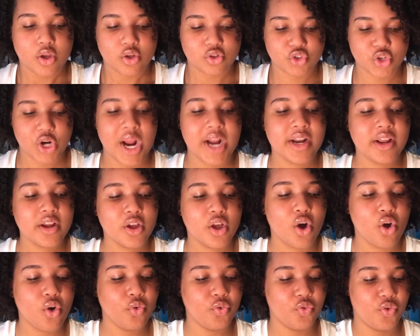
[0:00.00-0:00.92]
try to
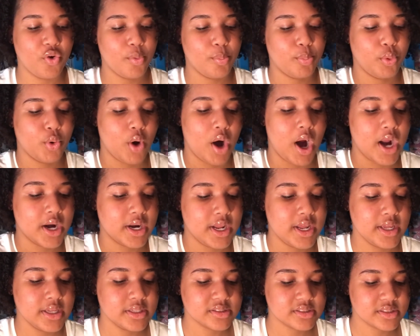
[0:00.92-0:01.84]
go for
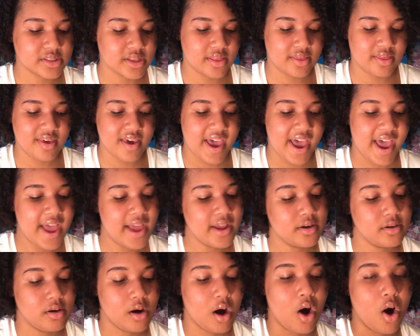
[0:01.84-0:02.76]
products
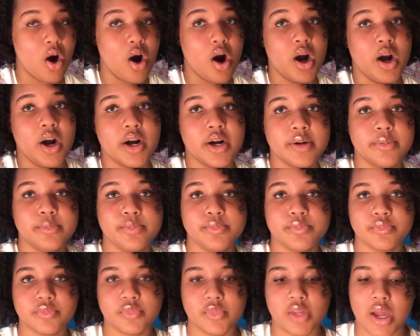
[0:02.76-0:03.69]
that are,
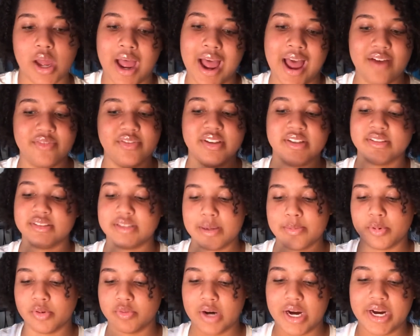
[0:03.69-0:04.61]
I have an
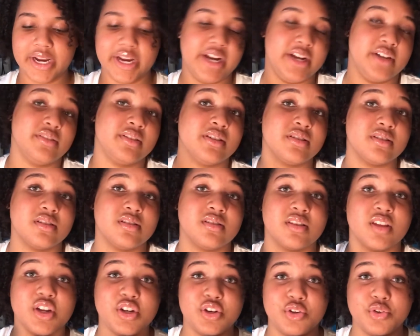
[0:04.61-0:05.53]
example right here. This is
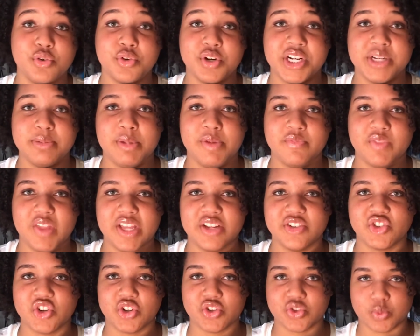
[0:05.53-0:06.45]
the new Cream of
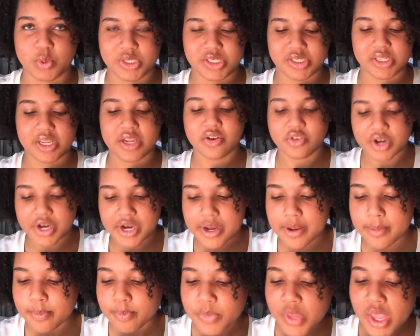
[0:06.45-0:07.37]
Nature Twisting
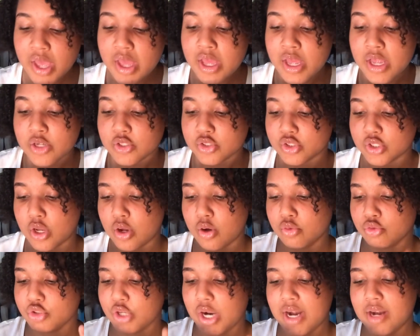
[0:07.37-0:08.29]
Cream.
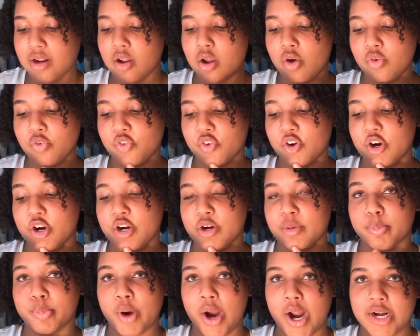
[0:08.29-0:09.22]
So try to go for
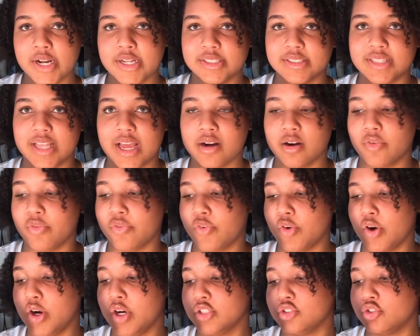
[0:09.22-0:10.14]
products that are
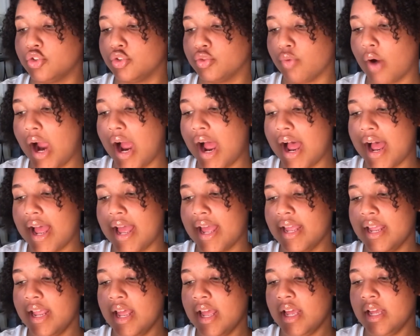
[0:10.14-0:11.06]
for
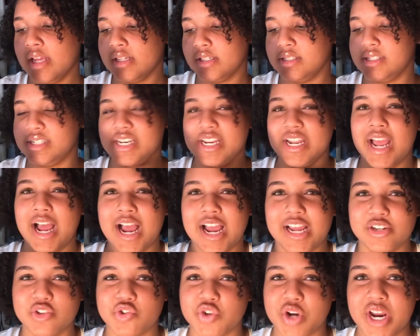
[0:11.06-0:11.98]
dry,
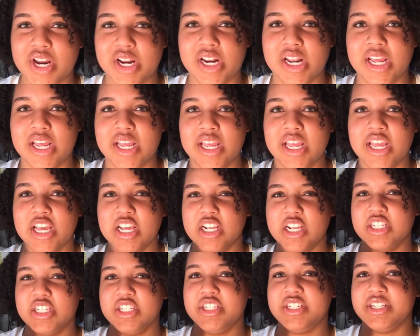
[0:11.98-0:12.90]
dehydrated,
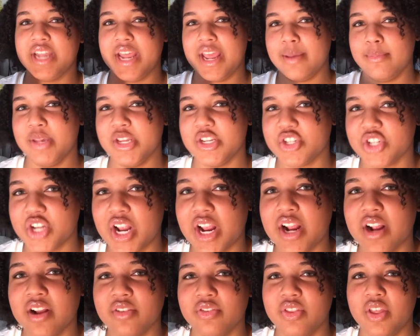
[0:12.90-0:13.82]
damaged
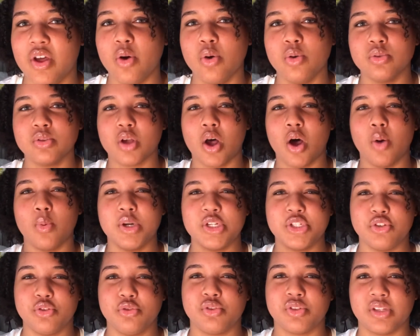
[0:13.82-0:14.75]
hair. Those
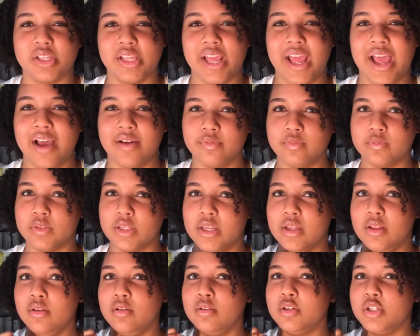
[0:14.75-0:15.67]
always usually have
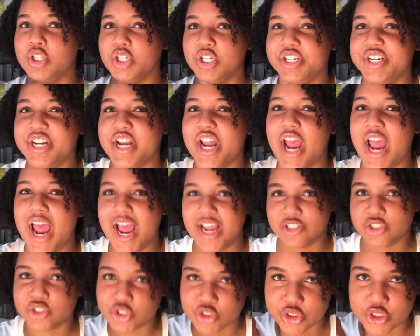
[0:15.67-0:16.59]
the good
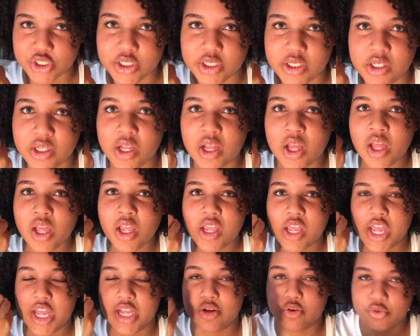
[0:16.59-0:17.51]
extra
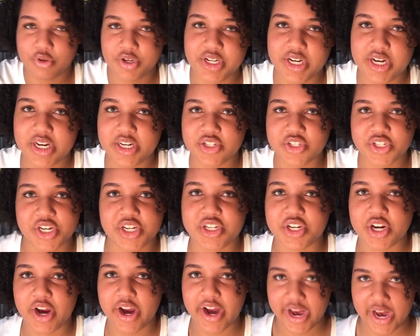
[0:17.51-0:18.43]
ingredients in
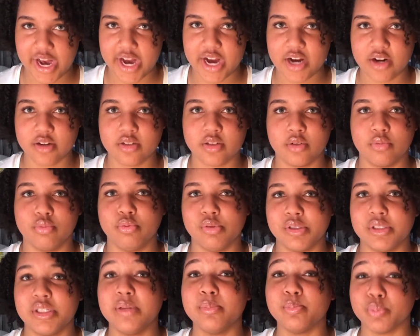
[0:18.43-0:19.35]
your hair to
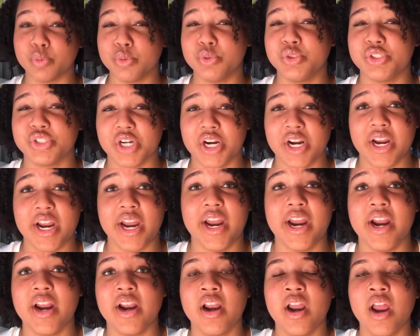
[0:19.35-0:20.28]
really boost your
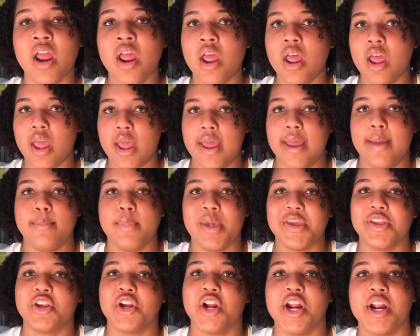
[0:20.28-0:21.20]
hair and
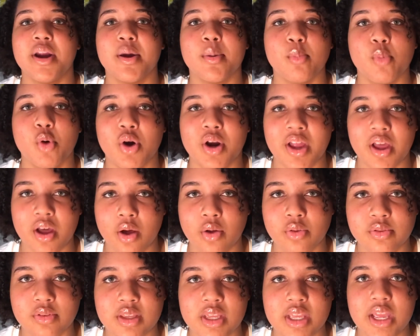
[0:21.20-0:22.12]
make your hair more
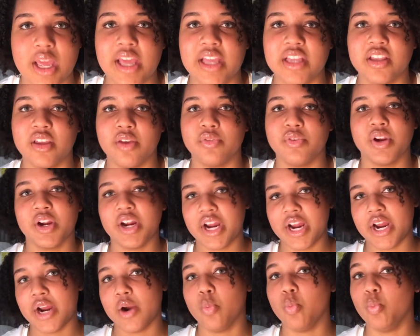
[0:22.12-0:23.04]
healthy and give your
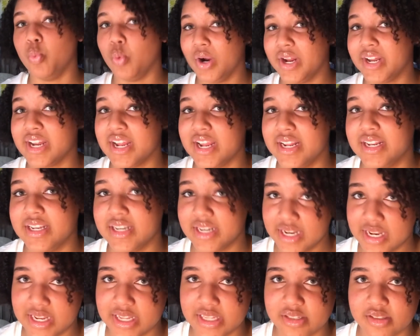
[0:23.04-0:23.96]
hair what it
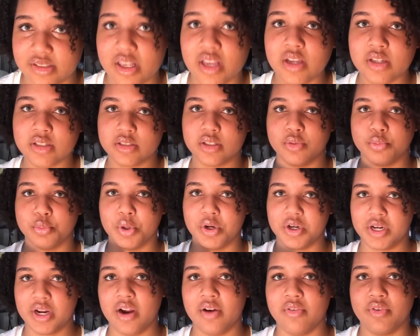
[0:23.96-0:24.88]
needs to
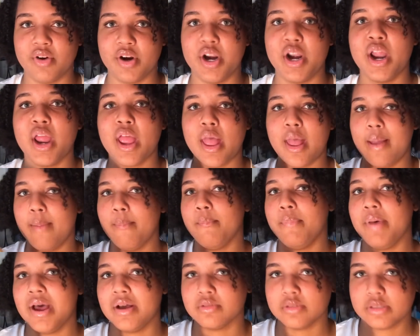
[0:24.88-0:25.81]
recover and
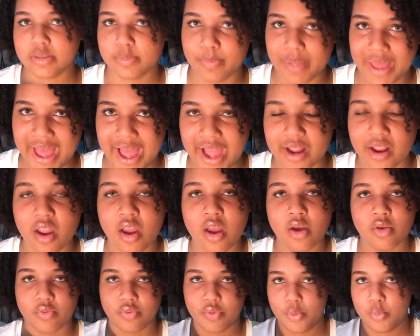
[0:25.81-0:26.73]
bounce back
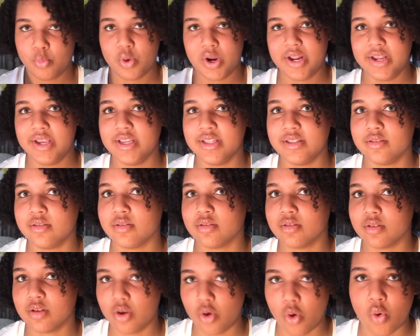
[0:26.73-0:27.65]
from what
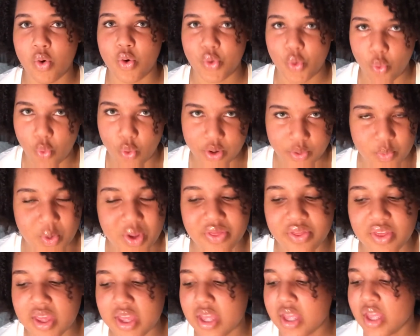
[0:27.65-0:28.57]
it's going on
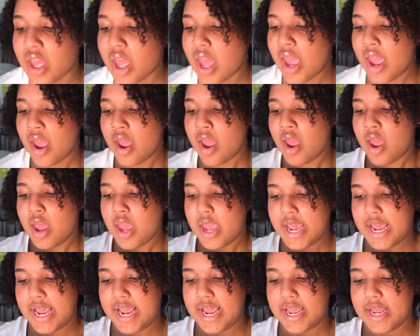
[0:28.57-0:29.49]
with it.
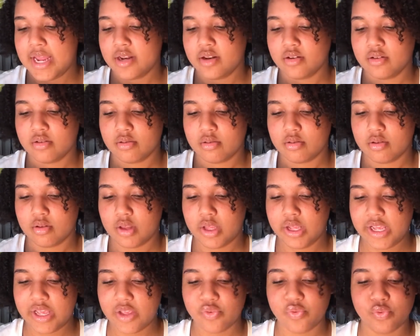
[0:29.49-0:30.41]
And
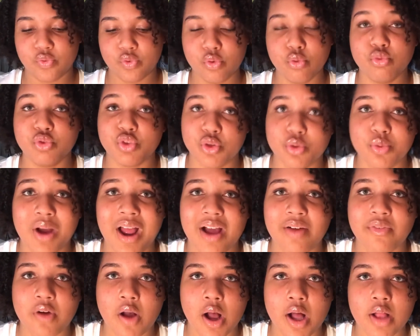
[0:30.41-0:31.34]
if you do
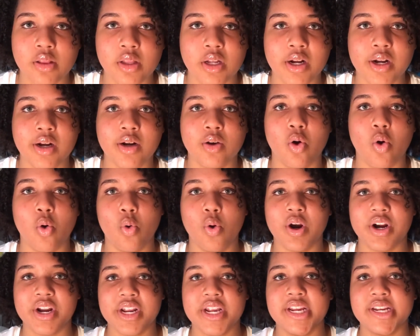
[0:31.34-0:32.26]
have color
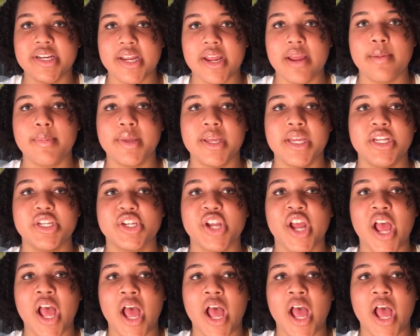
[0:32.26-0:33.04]
or heat damage,